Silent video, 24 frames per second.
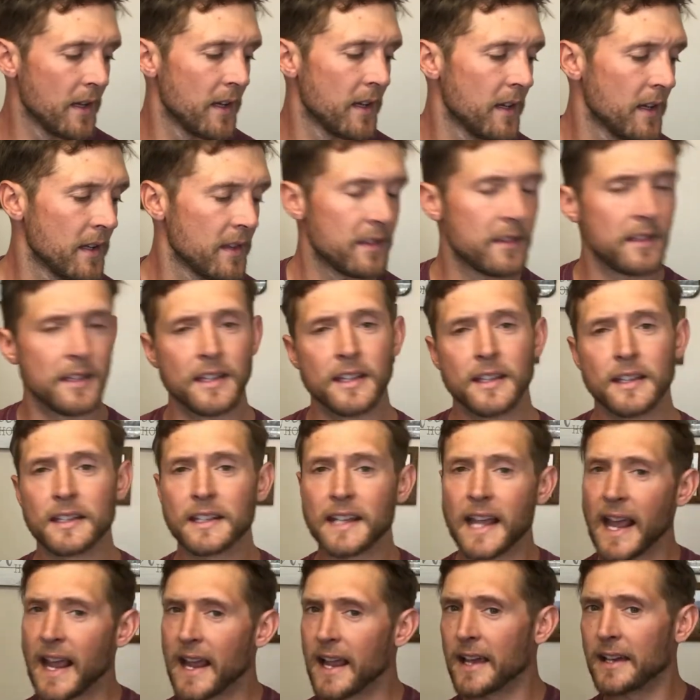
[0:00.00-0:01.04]
the
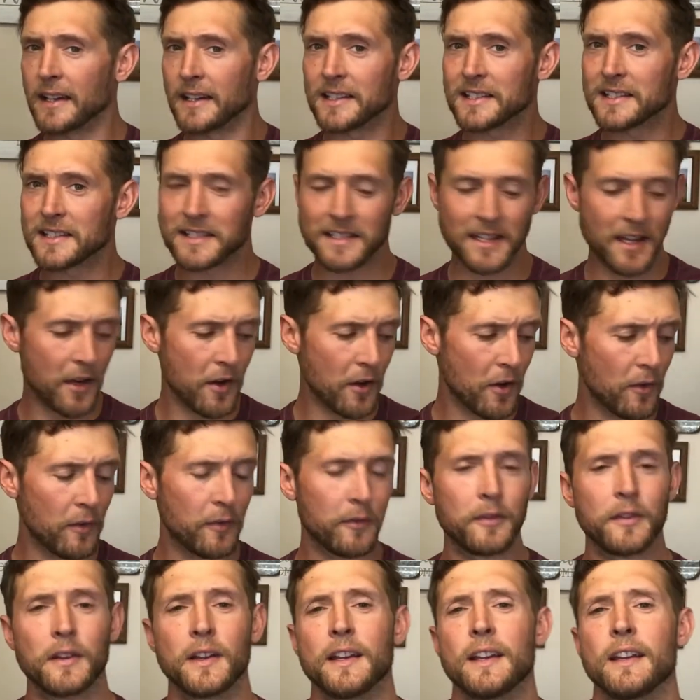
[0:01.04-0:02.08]
can
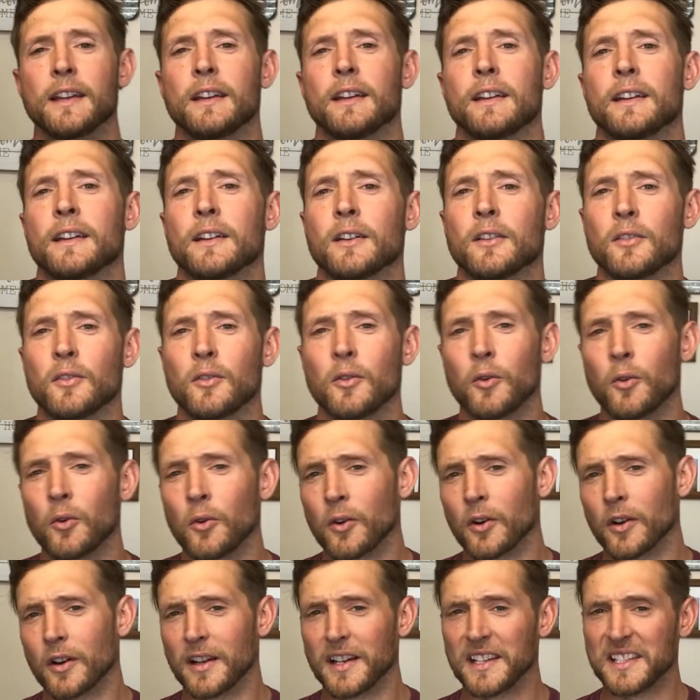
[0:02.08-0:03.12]
itself
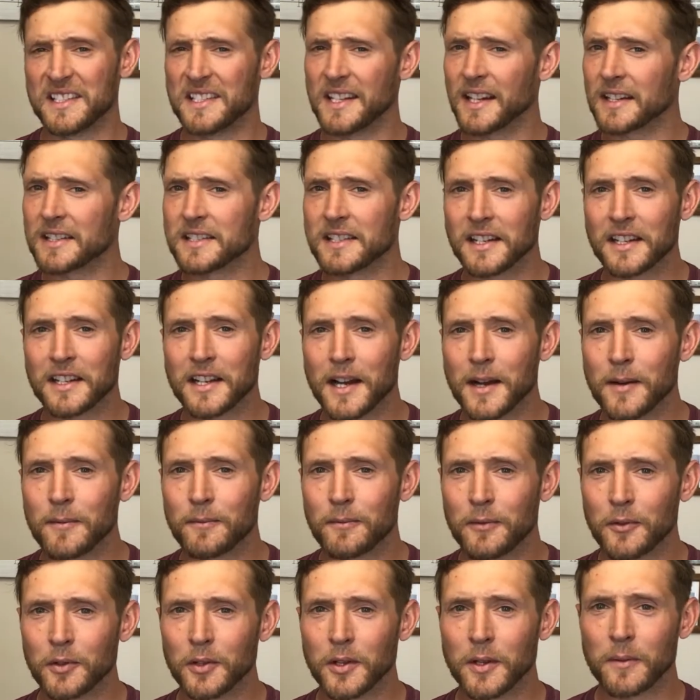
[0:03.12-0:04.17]
or a Dixie cup
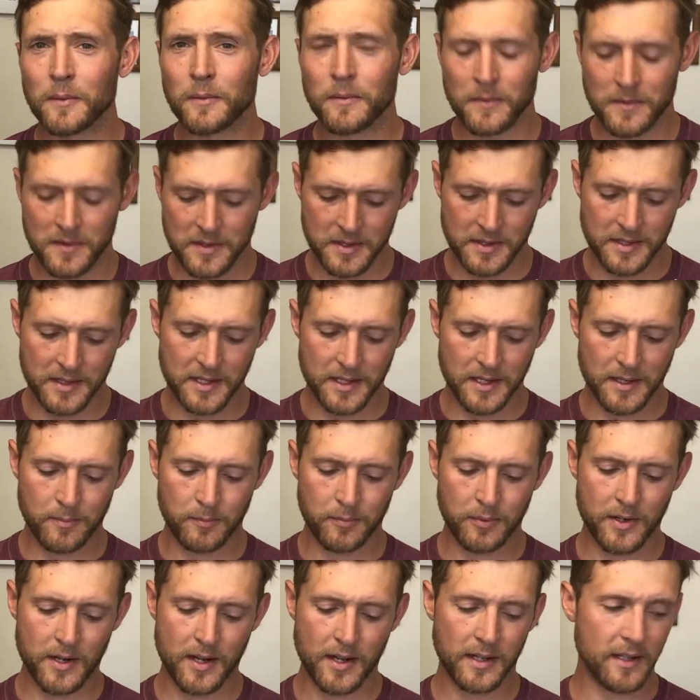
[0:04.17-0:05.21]
full of the
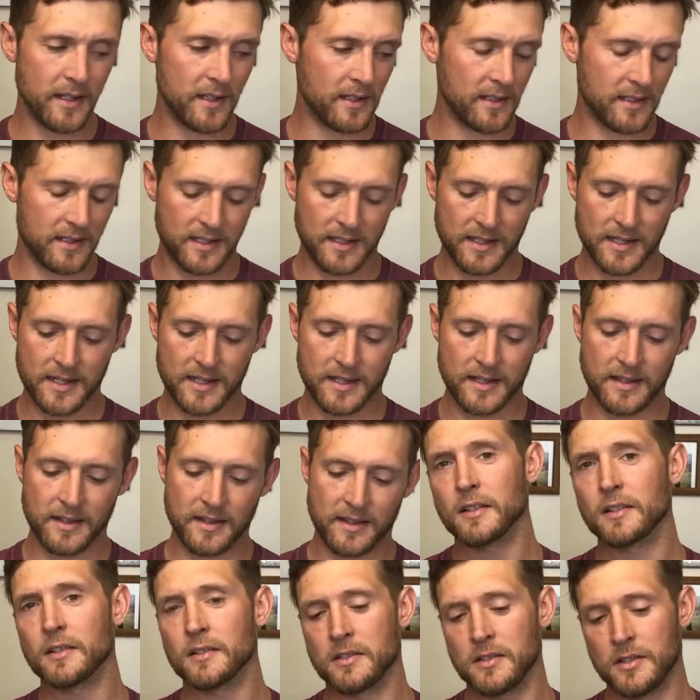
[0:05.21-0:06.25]
product.
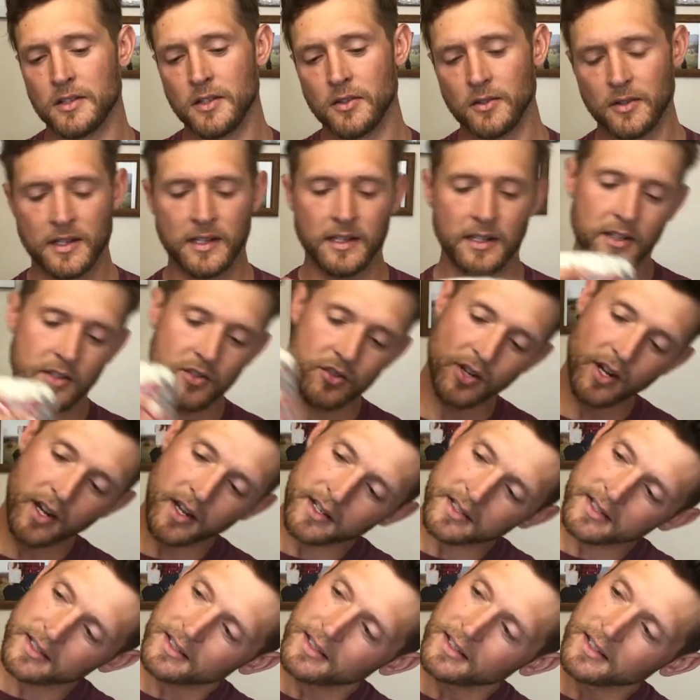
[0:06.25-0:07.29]
You can
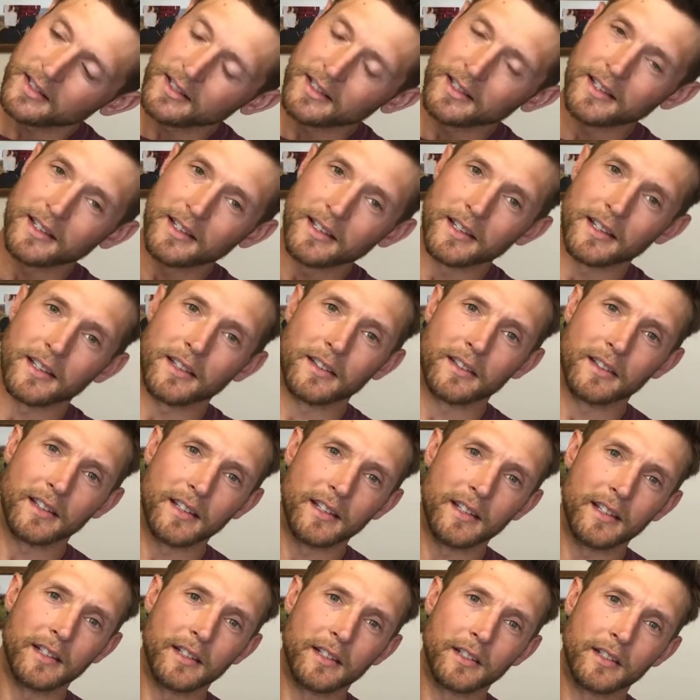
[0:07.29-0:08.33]
adjust
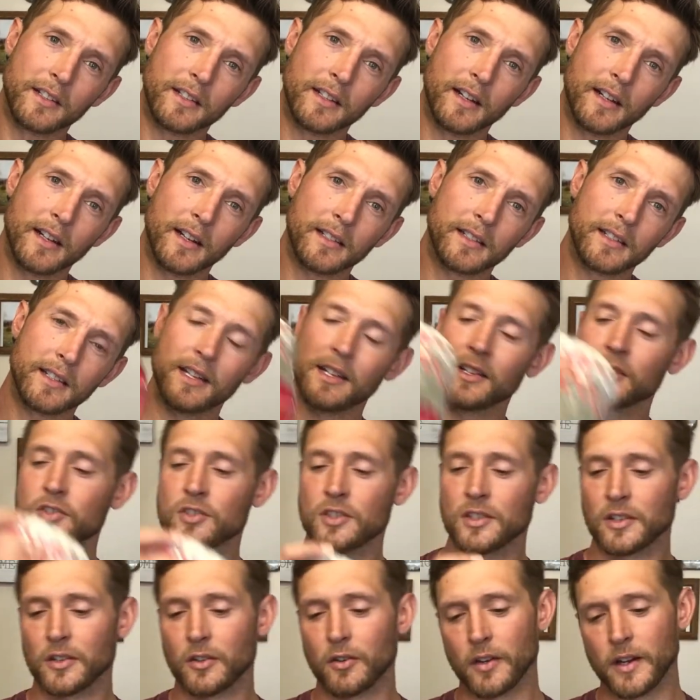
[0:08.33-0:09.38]
the
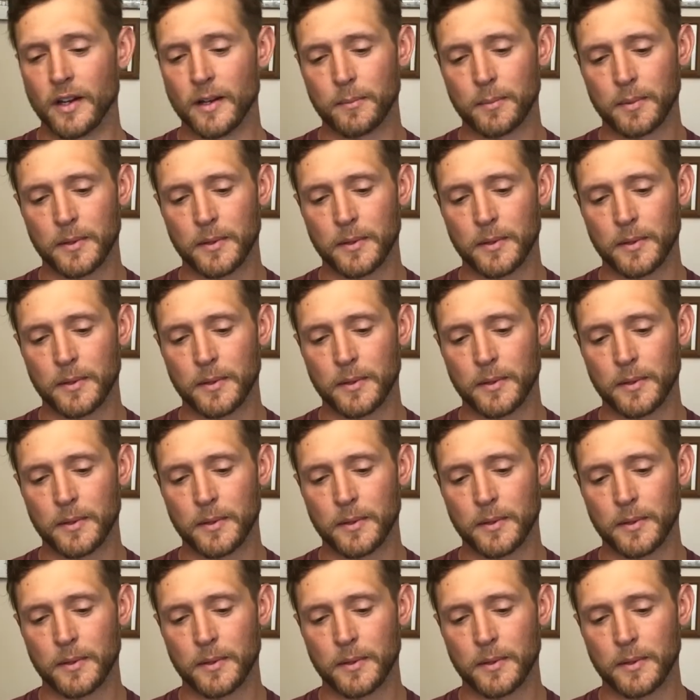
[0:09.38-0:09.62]
tension grip